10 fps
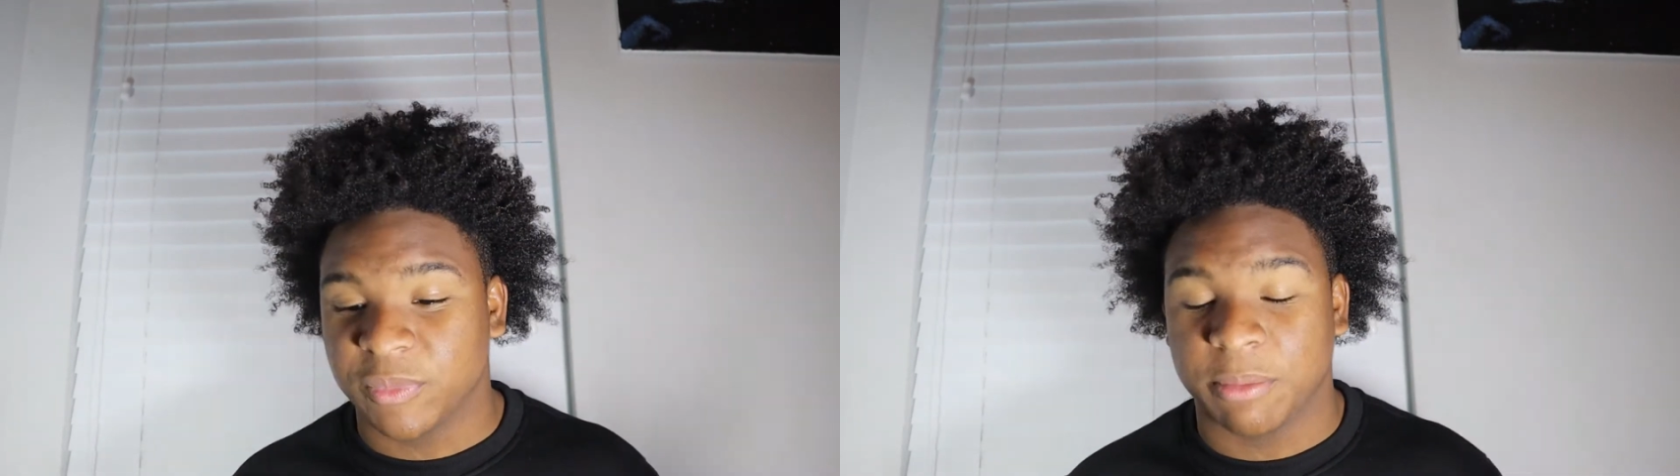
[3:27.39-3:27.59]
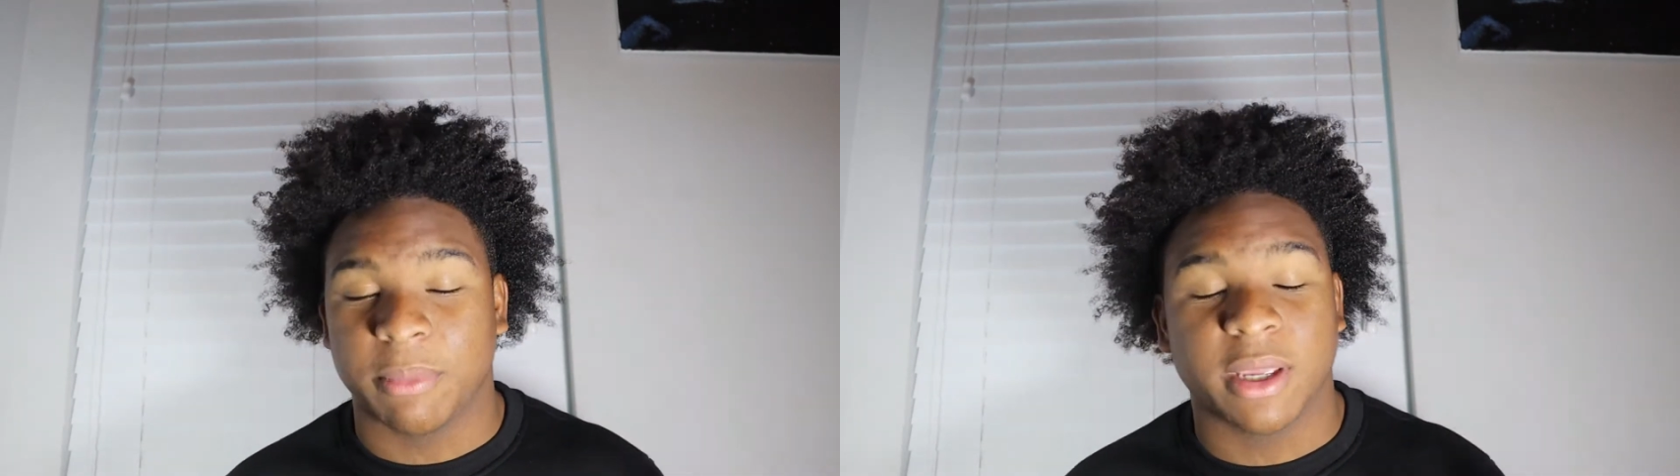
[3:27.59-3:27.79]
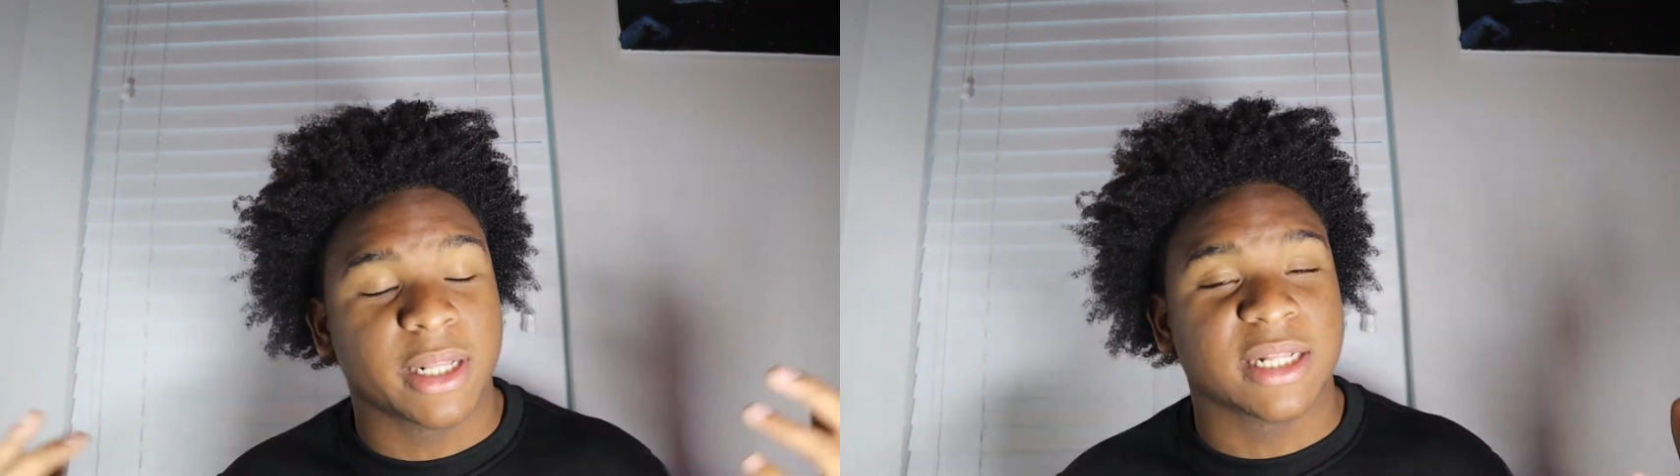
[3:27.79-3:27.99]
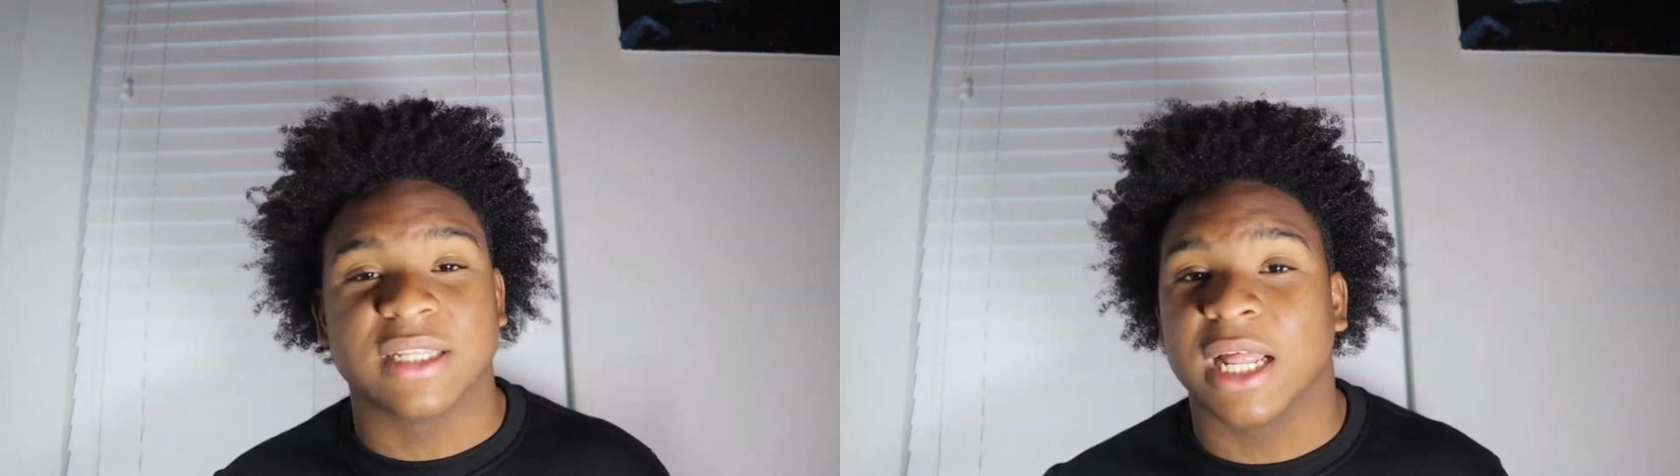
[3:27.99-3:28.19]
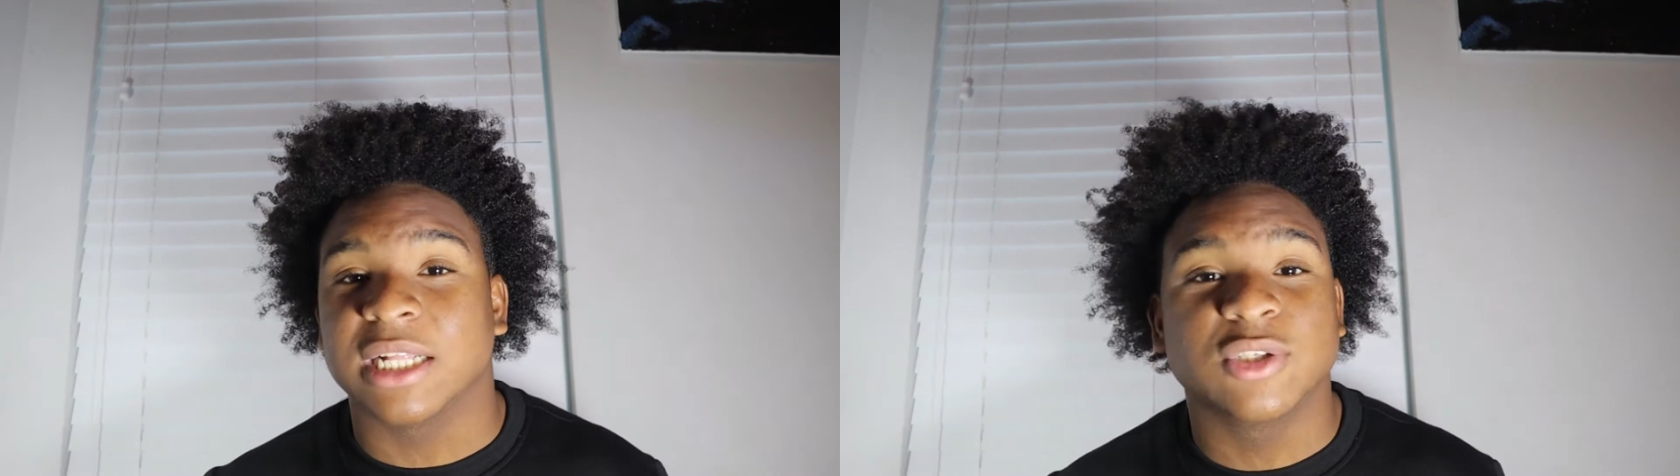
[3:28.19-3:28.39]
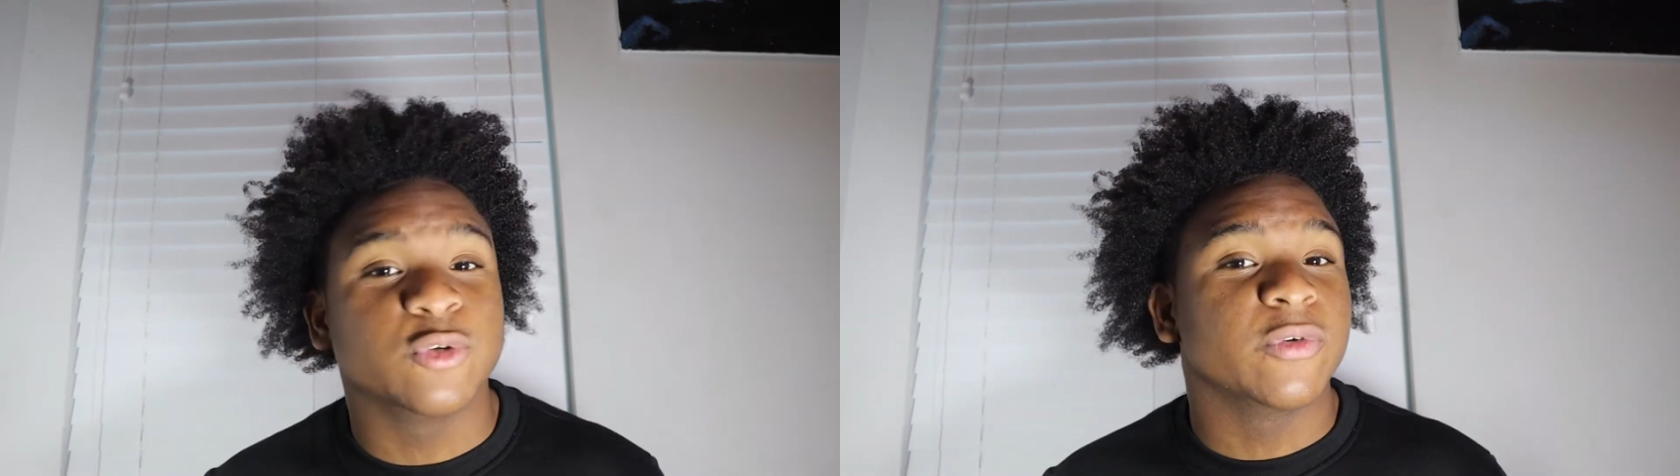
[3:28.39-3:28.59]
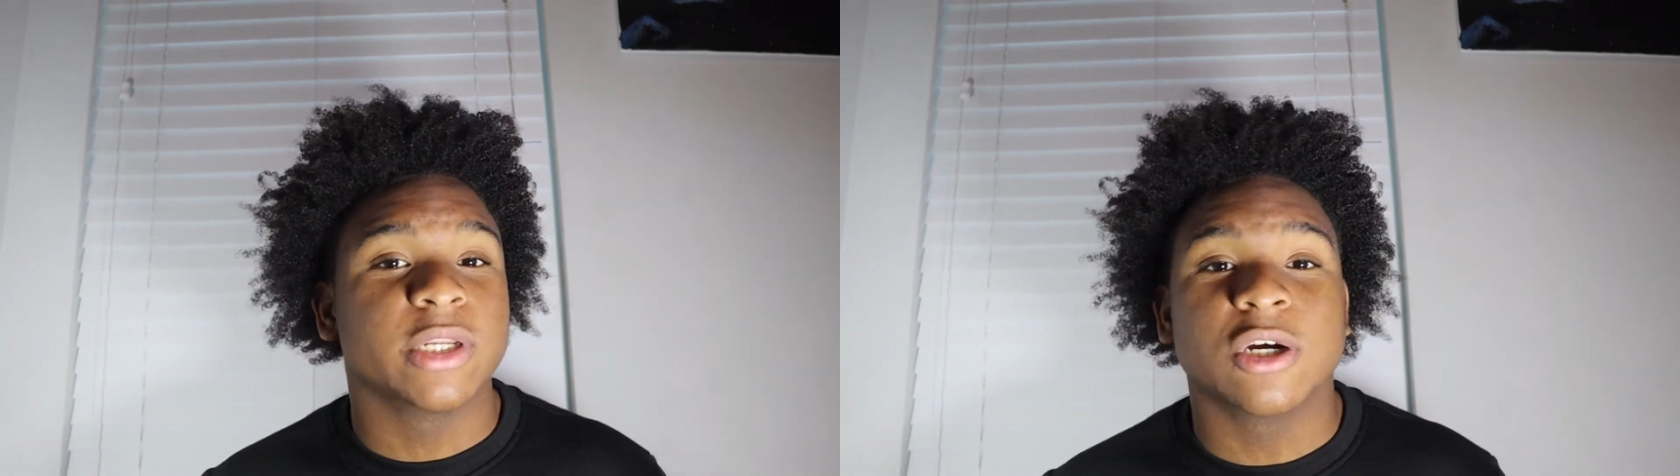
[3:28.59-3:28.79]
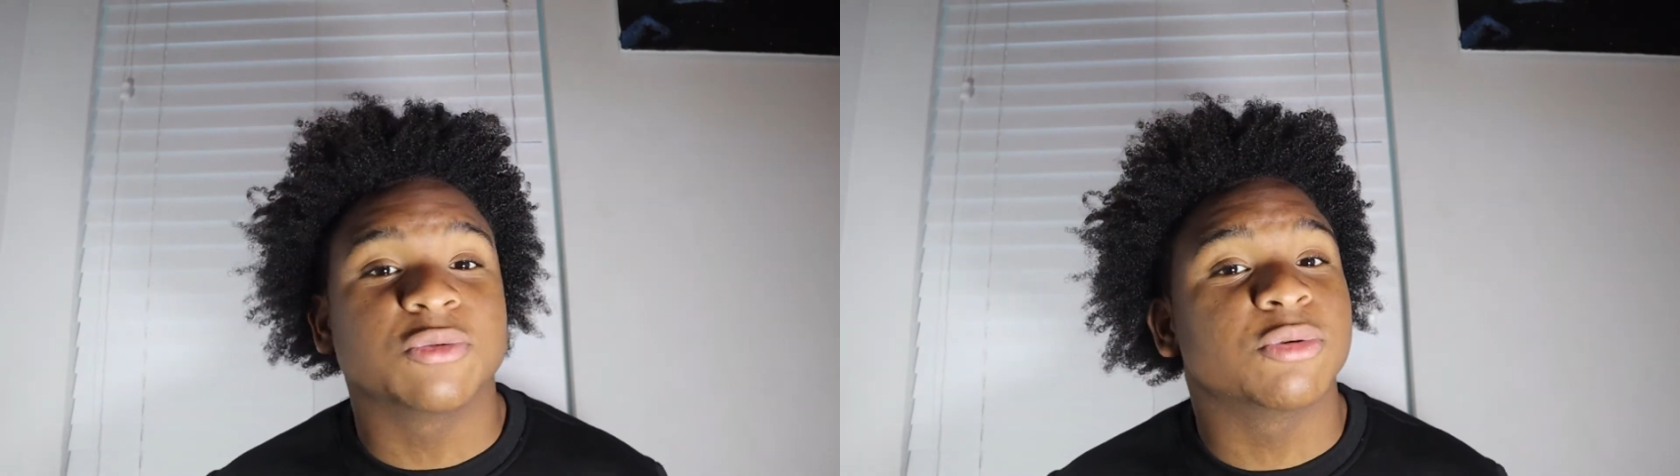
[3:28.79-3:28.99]
and make that to like two
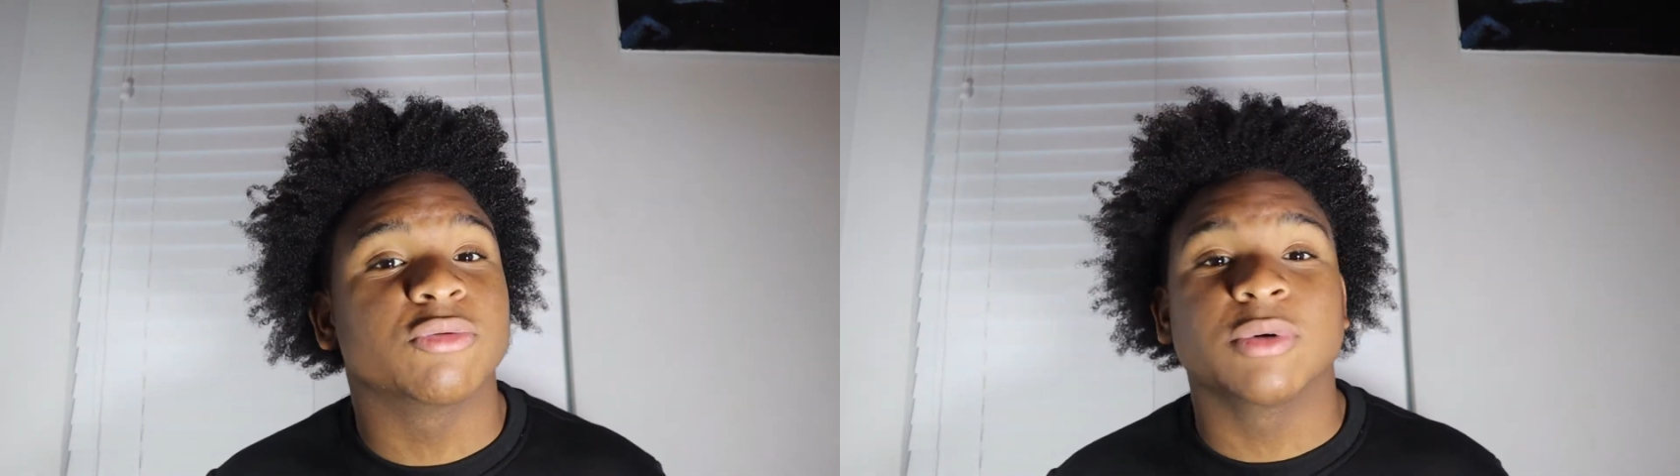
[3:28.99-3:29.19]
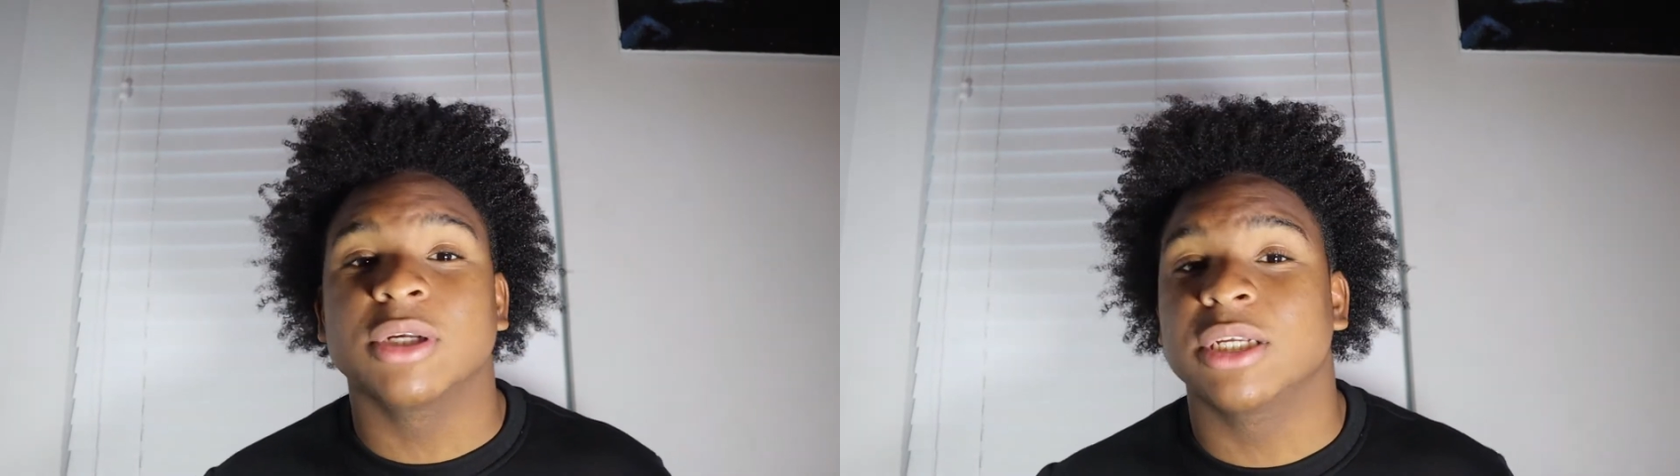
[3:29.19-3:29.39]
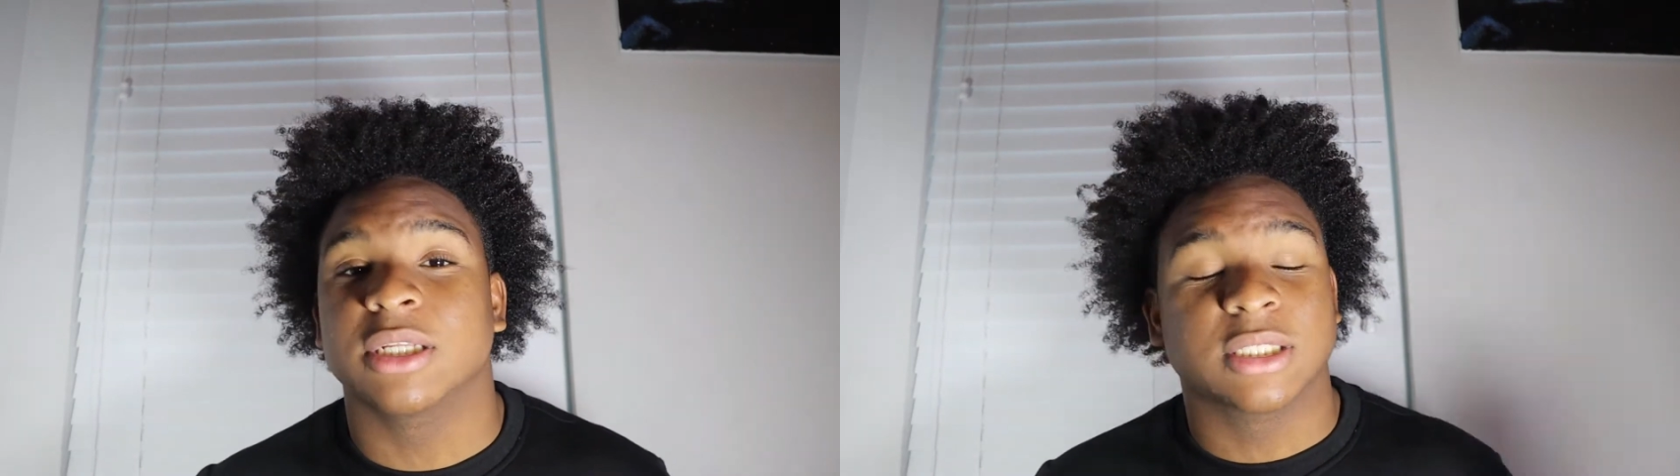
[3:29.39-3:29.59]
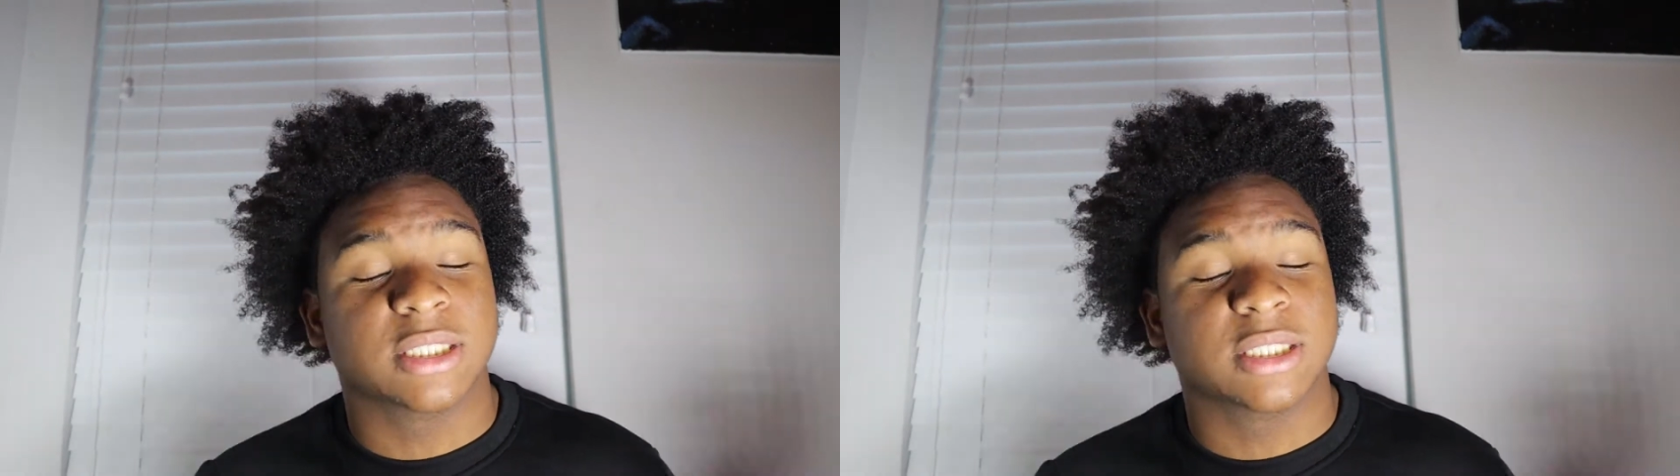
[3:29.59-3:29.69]
videos per week,